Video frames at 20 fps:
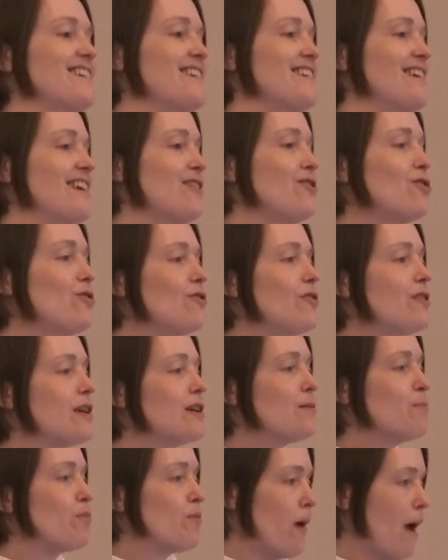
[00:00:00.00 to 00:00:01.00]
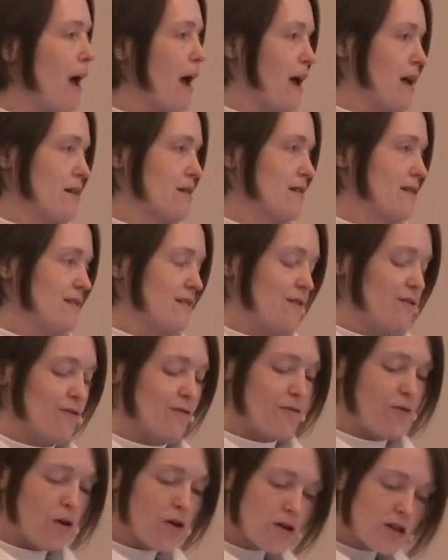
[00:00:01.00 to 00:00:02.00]
included bread
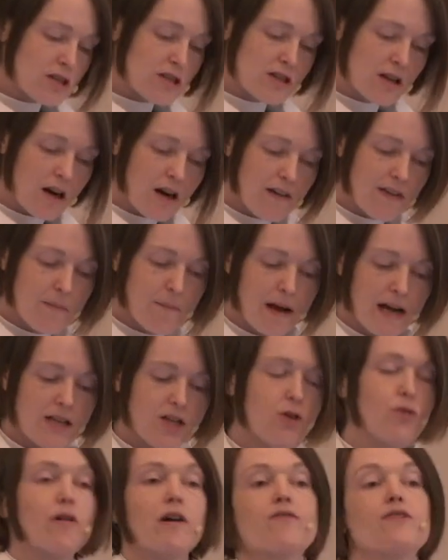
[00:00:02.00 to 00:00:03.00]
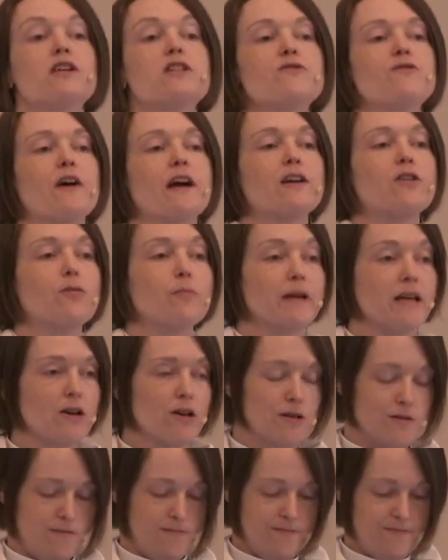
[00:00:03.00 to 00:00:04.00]
first on the menu of his final
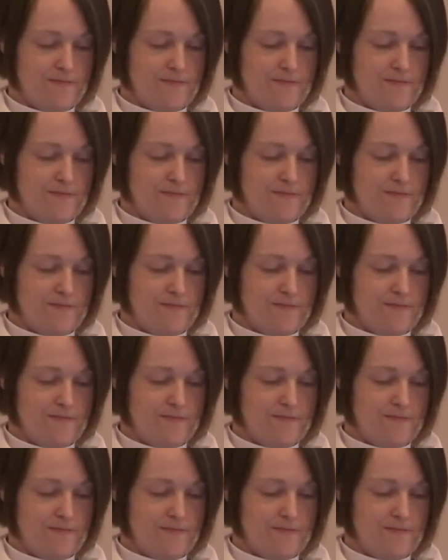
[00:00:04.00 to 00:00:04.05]
meal.